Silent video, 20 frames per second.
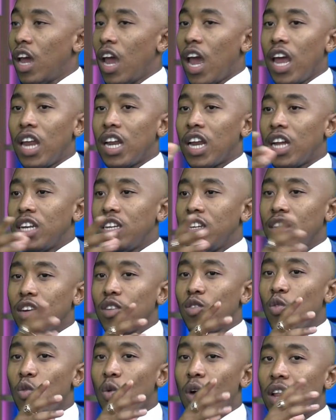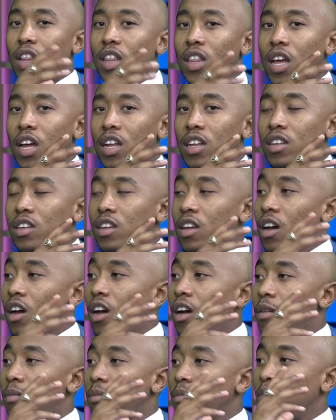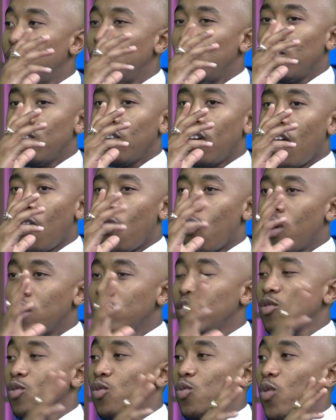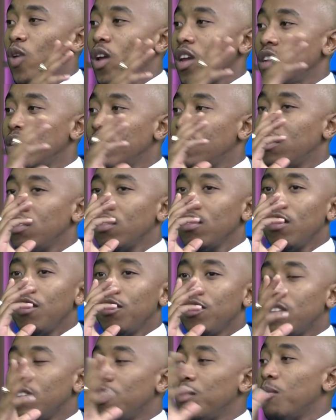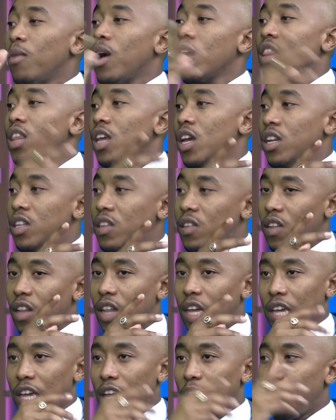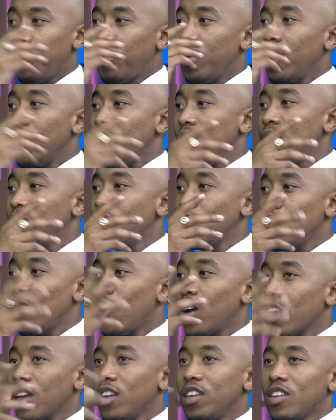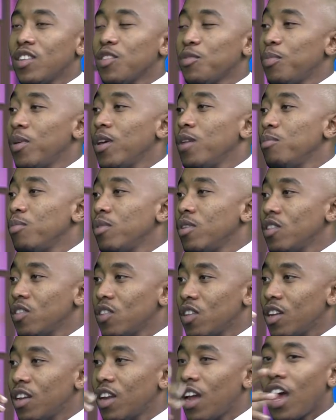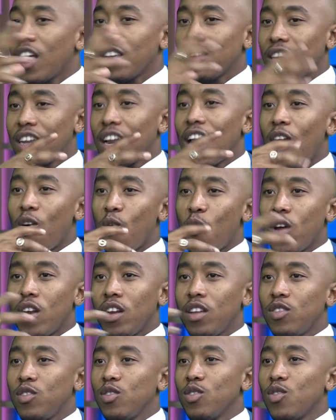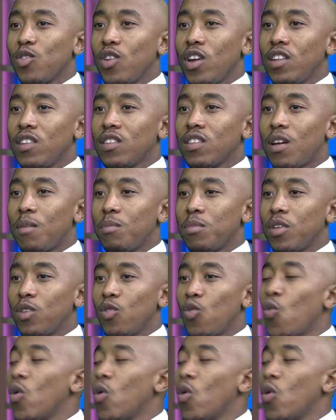And I didn't want that. I want to wait till my end till I get paid so I can just pay bills. I said I wanted to create something.